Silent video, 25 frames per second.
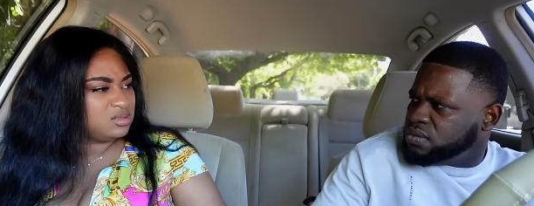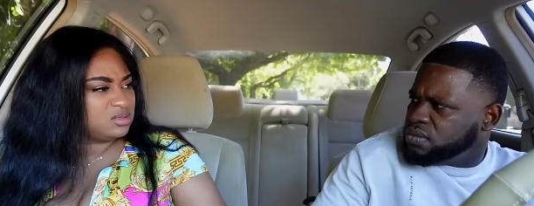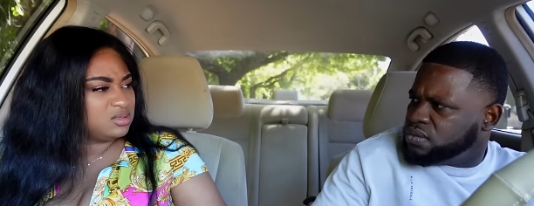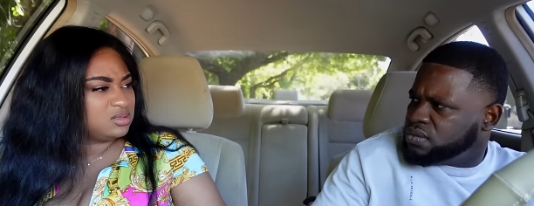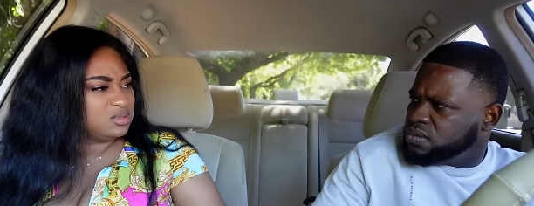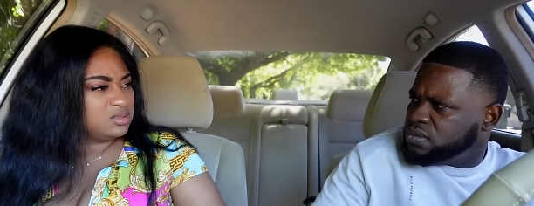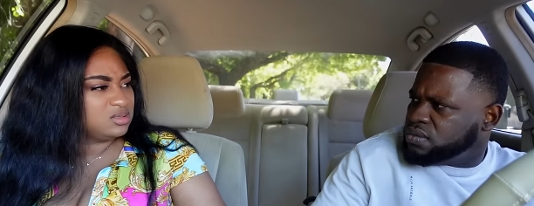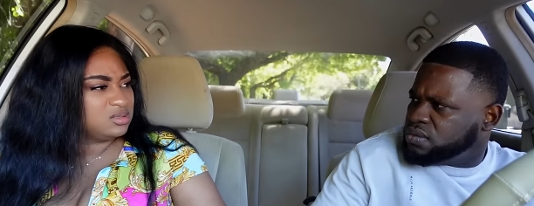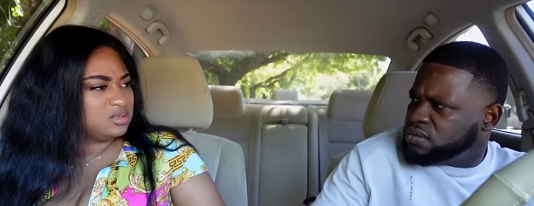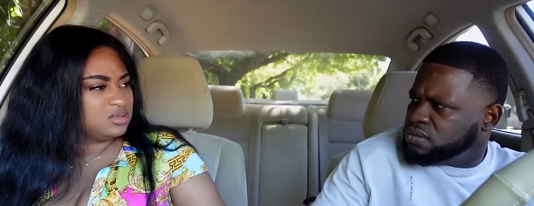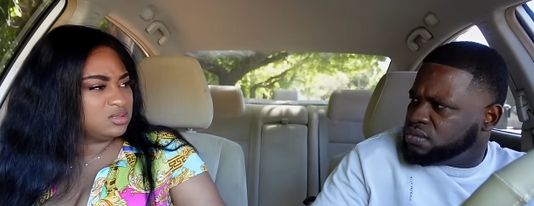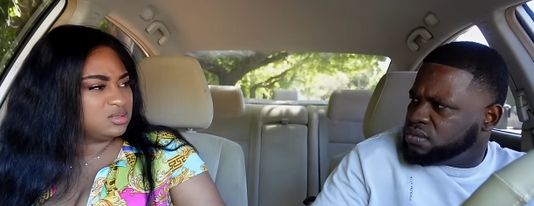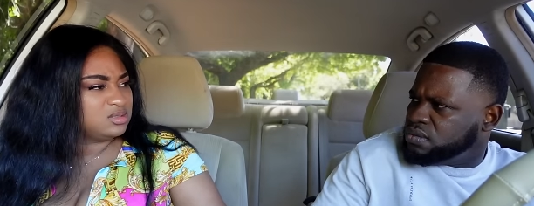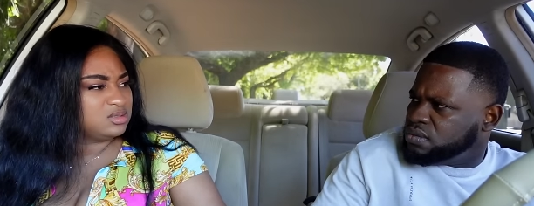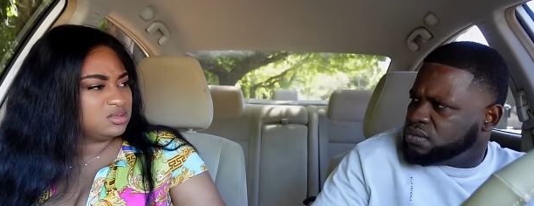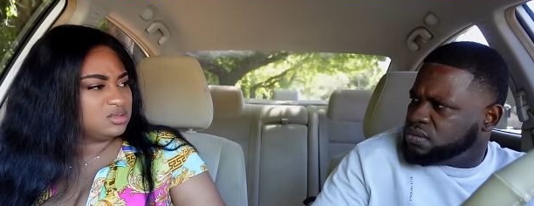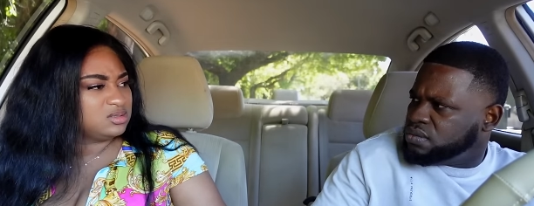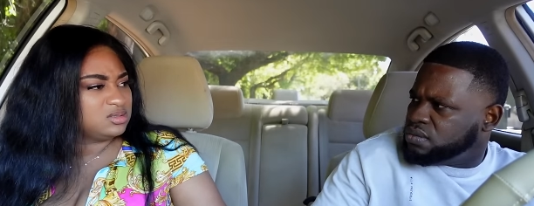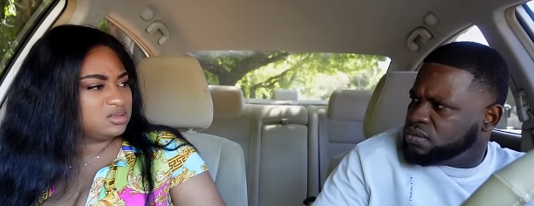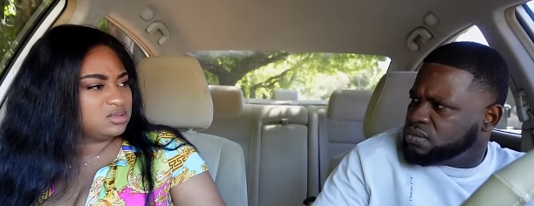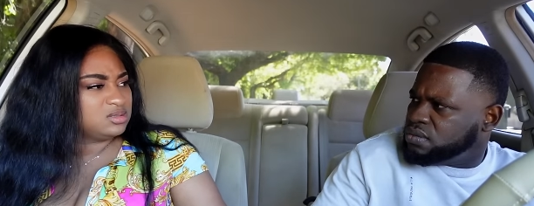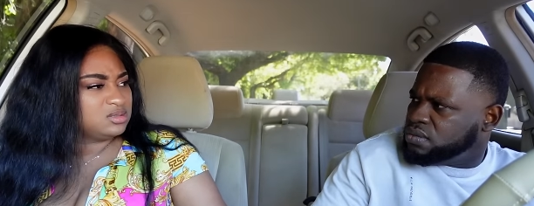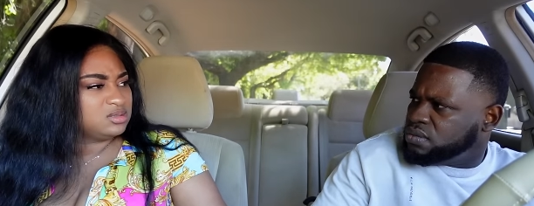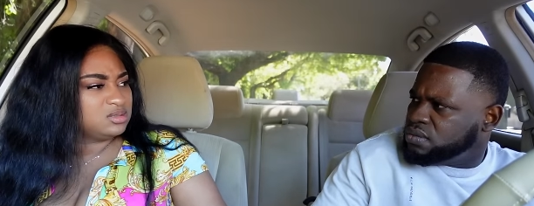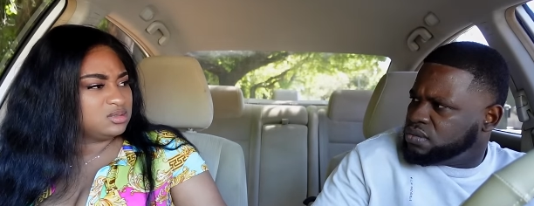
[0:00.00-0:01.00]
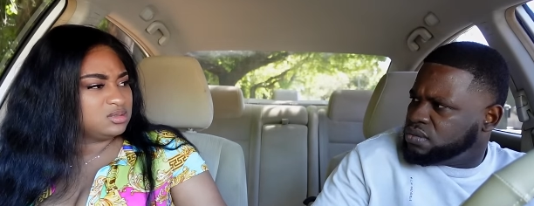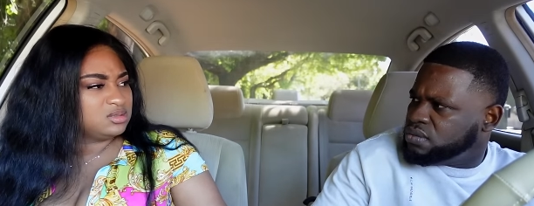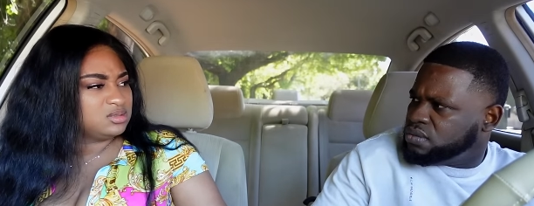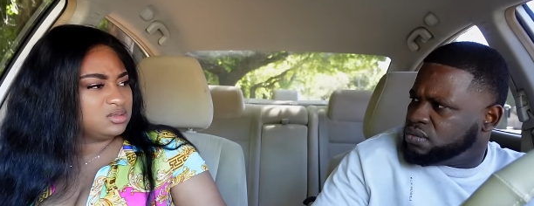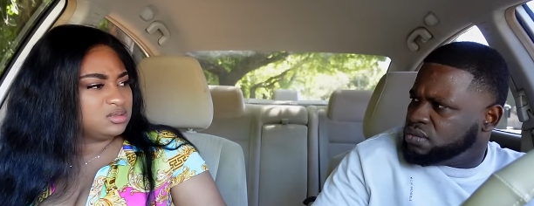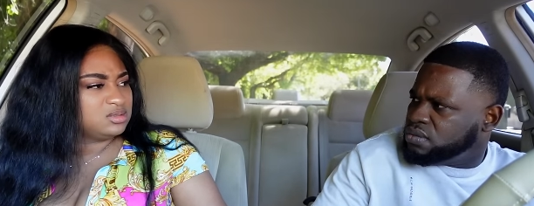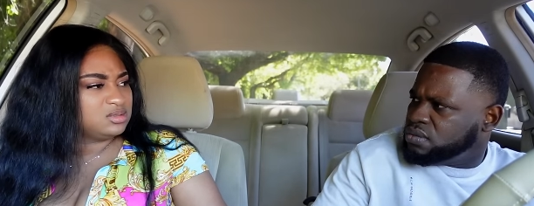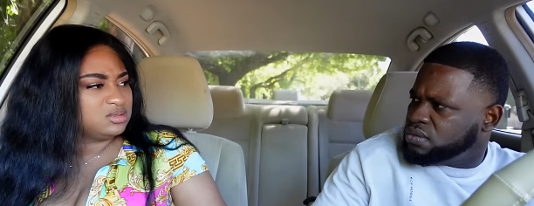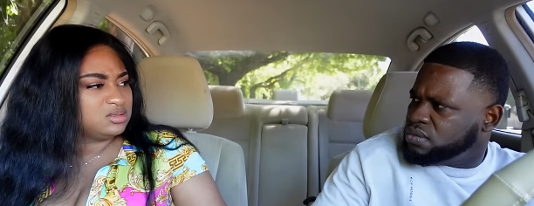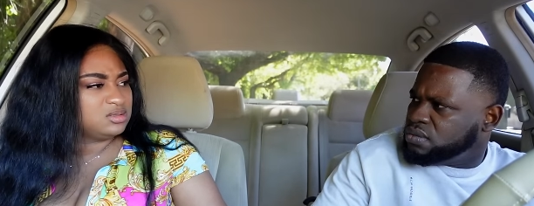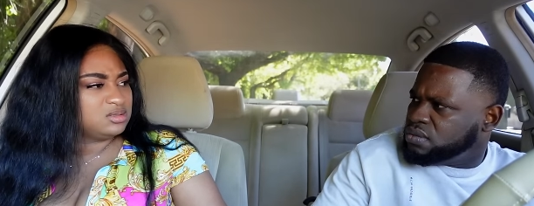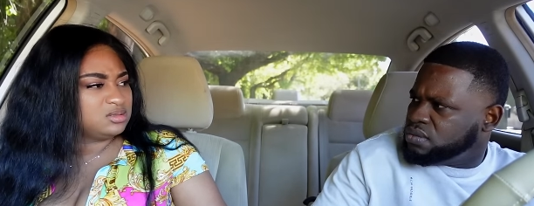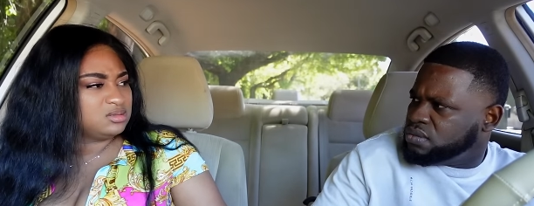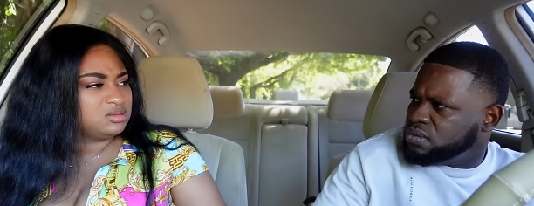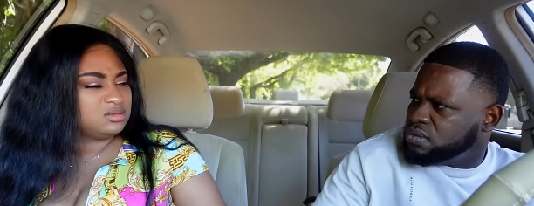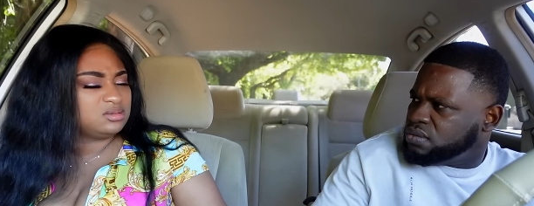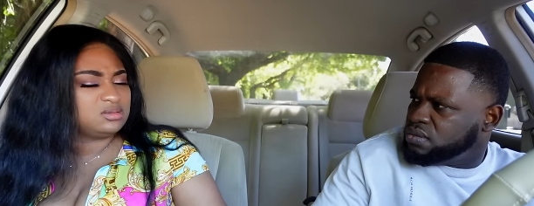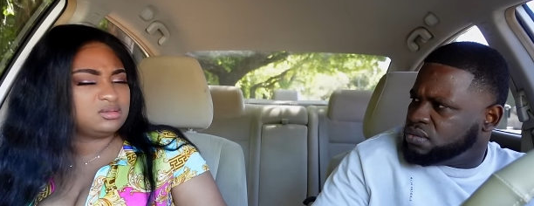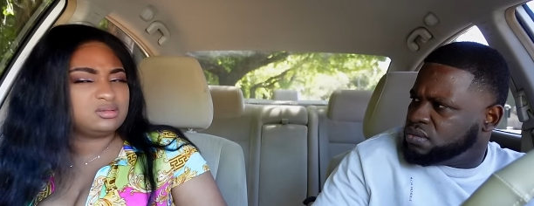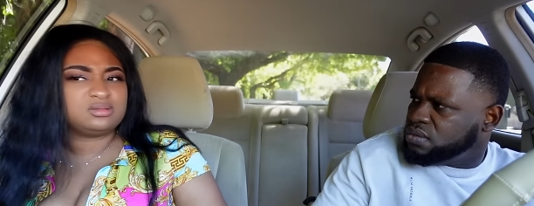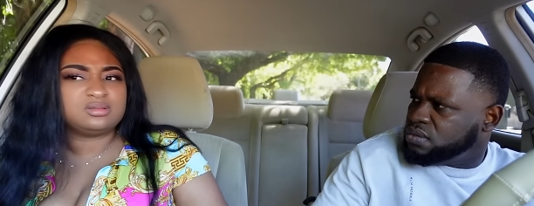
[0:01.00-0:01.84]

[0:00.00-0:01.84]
No one is speaking in this clip.